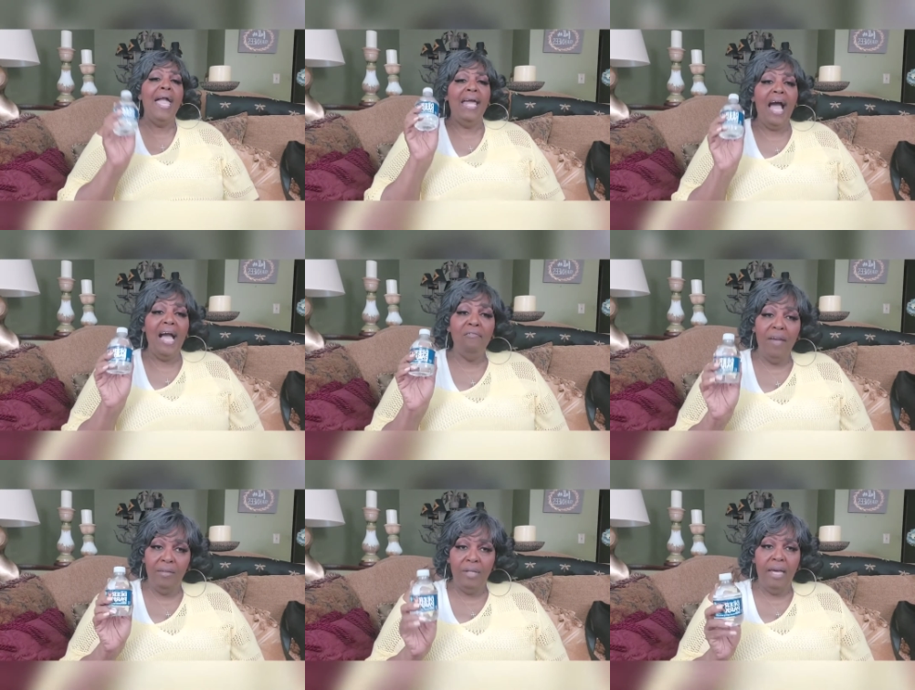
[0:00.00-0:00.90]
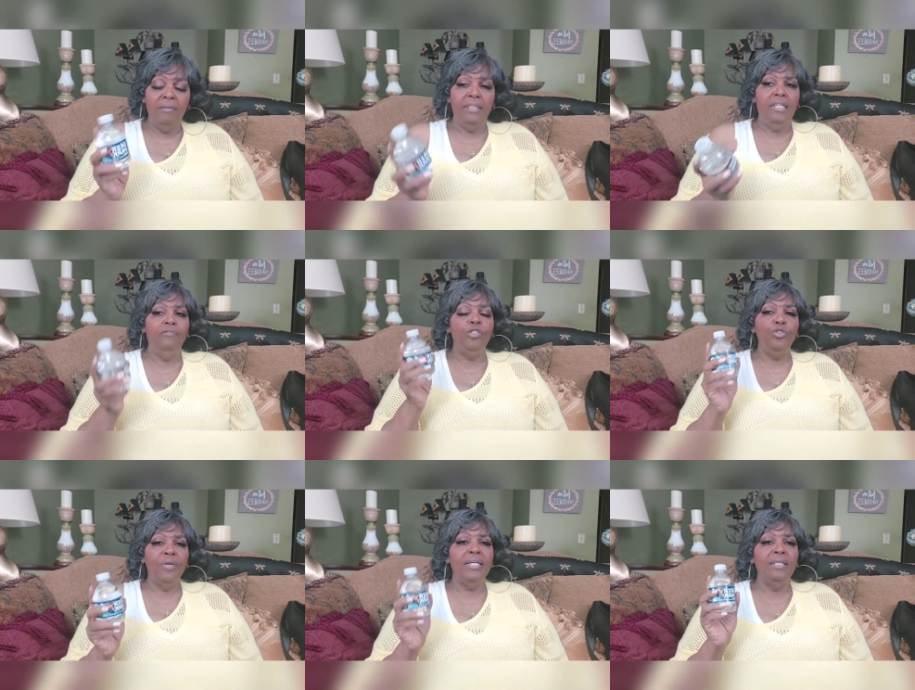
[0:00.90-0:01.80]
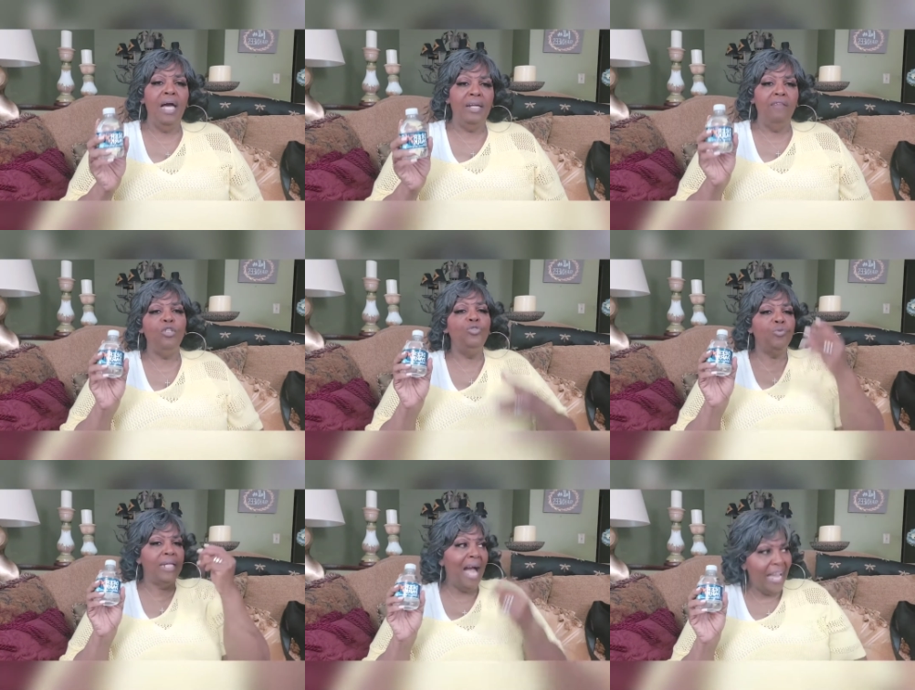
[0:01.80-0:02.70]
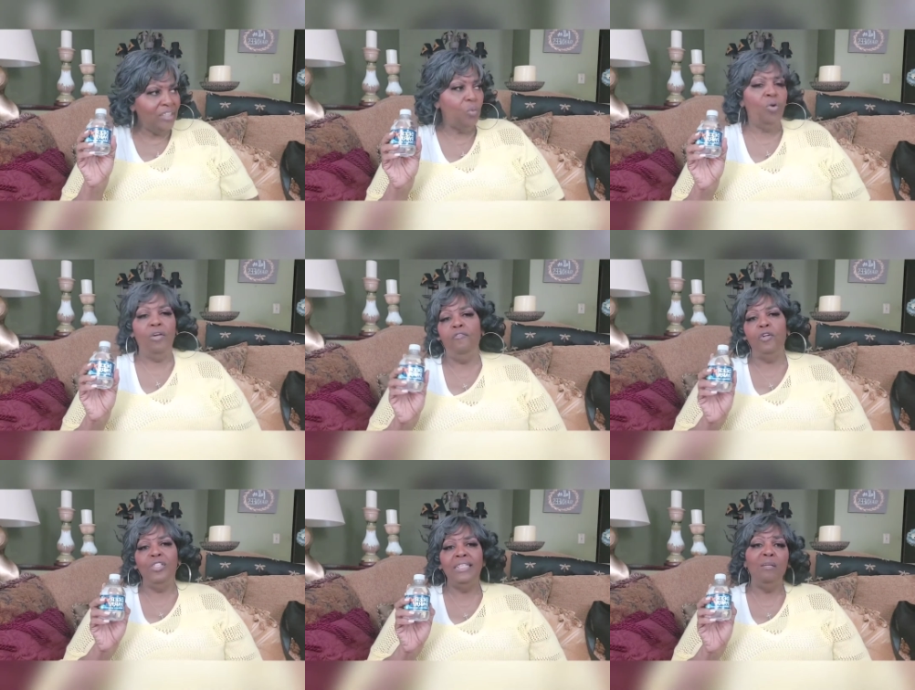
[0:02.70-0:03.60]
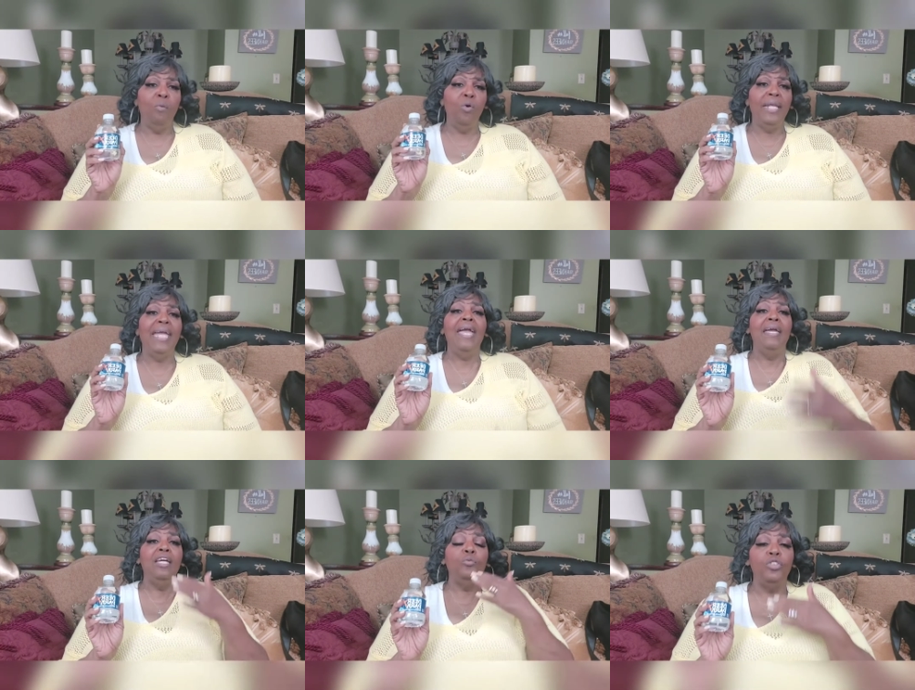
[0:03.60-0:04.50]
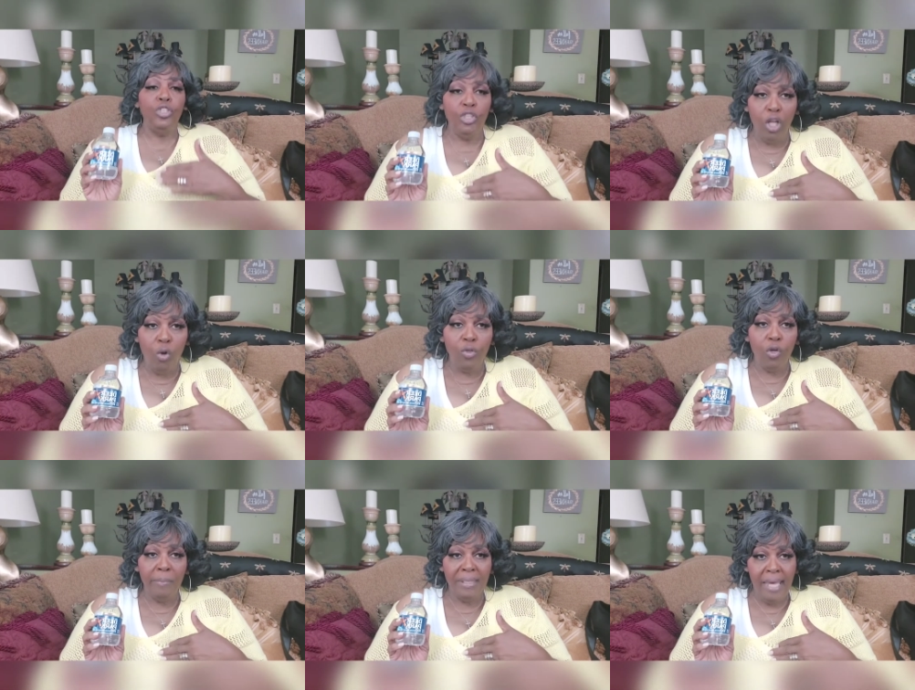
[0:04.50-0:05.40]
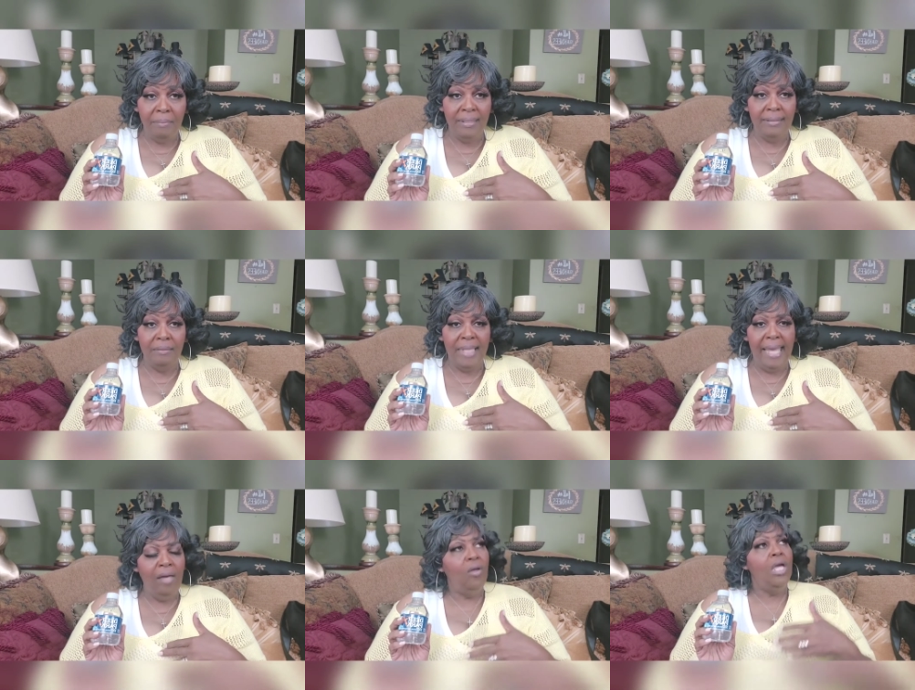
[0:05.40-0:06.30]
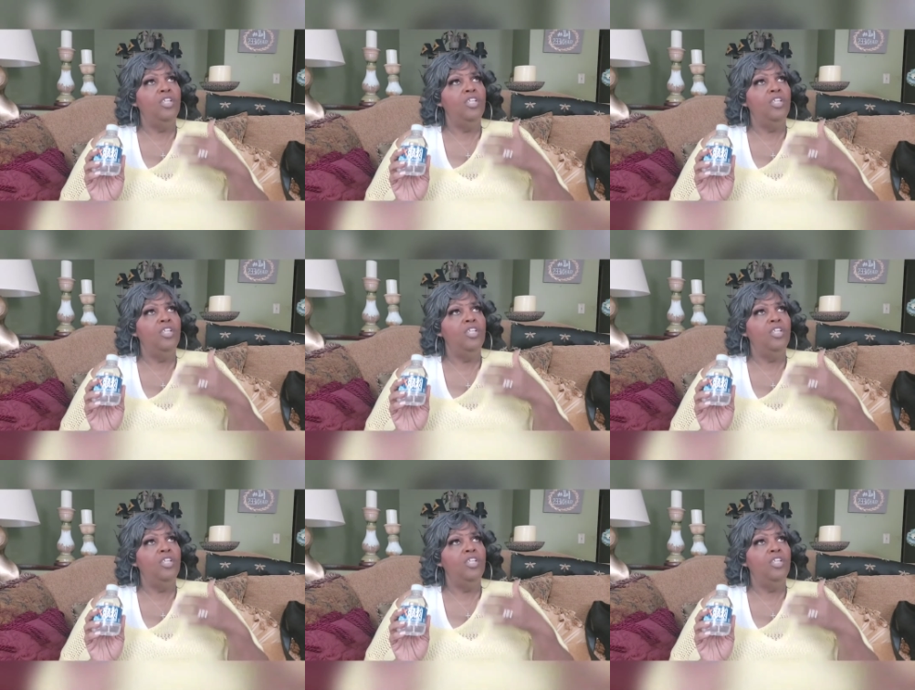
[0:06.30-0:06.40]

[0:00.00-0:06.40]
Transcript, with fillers: And I found out that if you drink ice water first in the morning, it will slow your metabolism down.